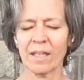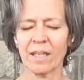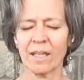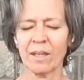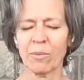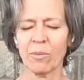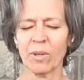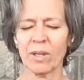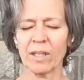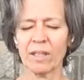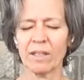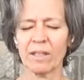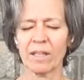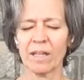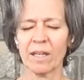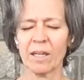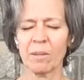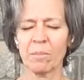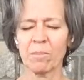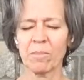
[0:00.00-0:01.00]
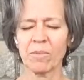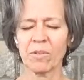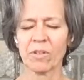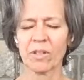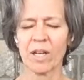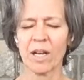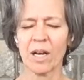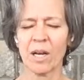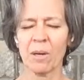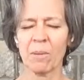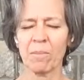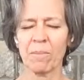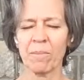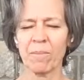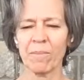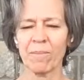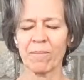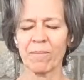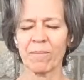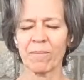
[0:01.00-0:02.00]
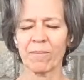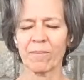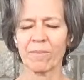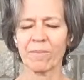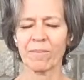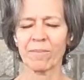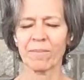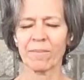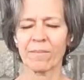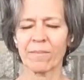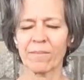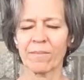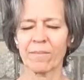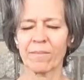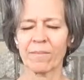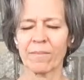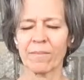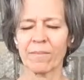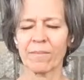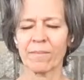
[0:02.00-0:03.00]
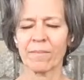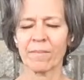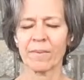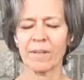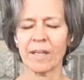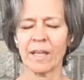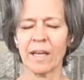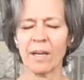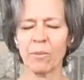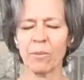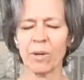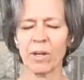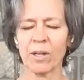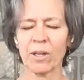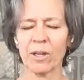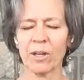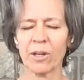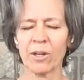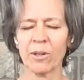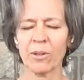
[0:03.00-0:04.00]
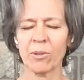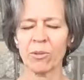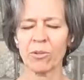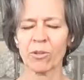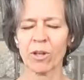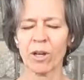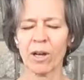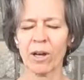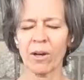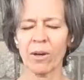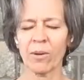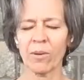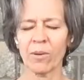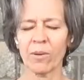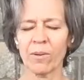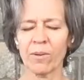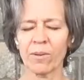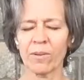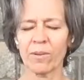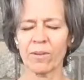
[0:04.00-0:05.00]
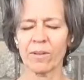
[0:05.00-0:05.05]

Let what comes come, let what goes go,